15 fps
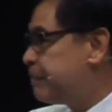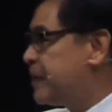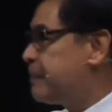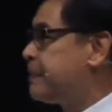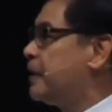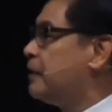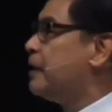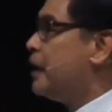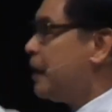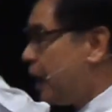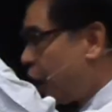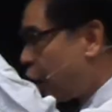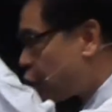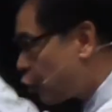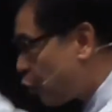people,
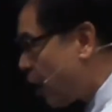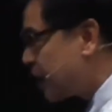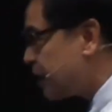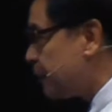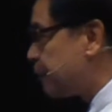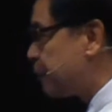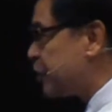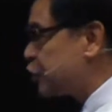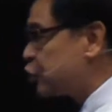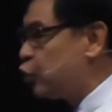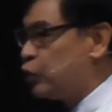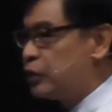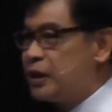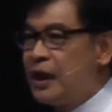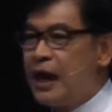a royal
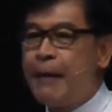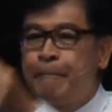priesthood, a